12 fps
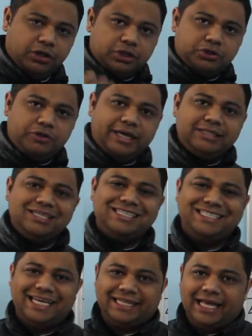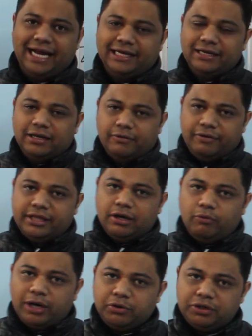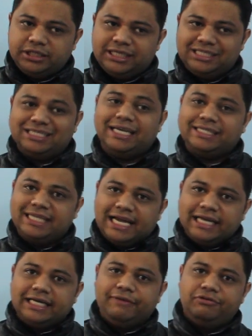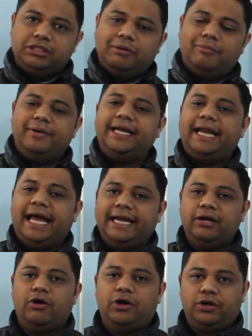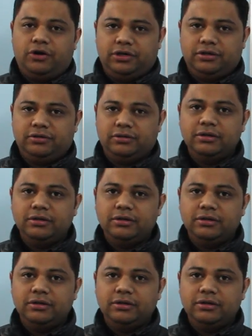So you can just check that whether 126 is exactly divisible by 9 or not.